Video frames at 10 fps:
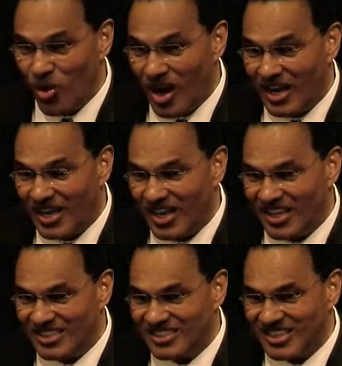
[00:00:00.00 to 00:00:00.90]
One
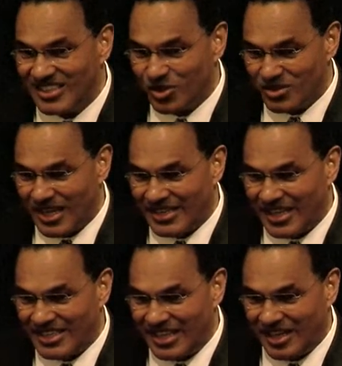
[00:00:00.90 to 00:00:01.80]
is, it's so sad
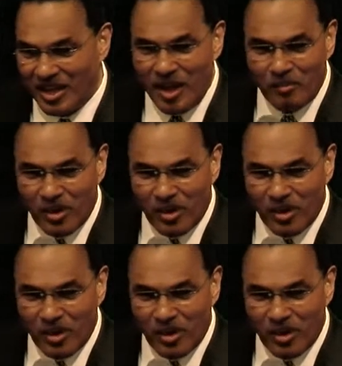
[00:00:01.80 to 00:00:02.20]
they did,